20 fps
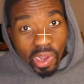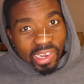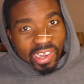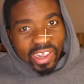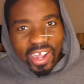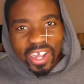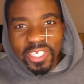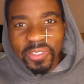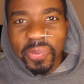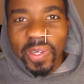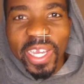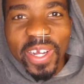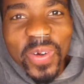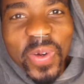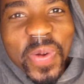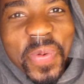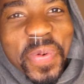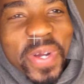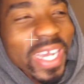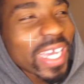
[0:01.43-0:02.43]
Well, guys, man,
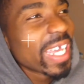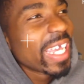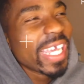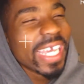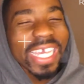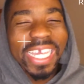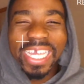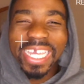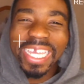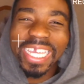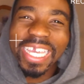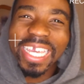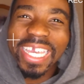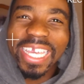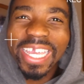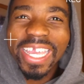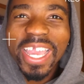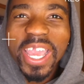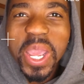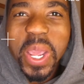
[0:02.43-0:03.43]
we were
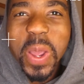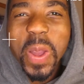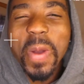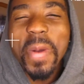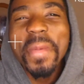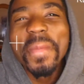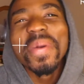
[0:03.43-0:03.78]
here.